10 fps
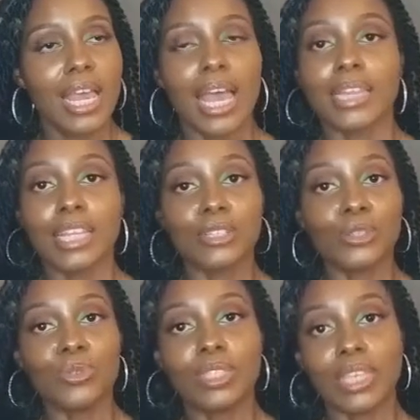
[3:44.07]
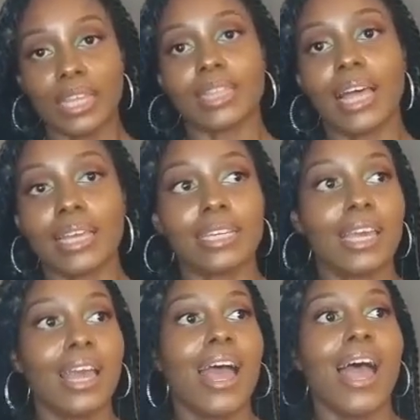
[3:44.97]
and then you get like
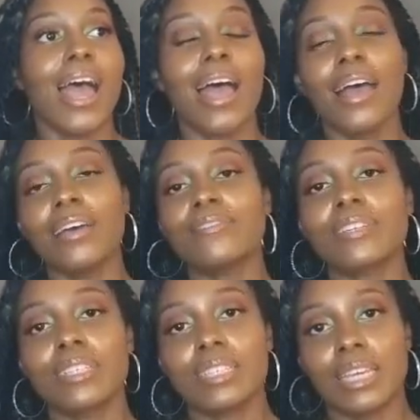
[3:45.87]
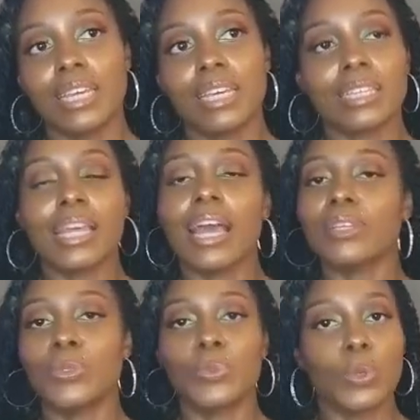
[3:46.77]
everything that
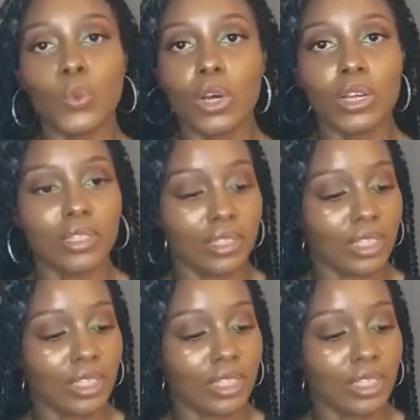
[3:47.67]
you would want,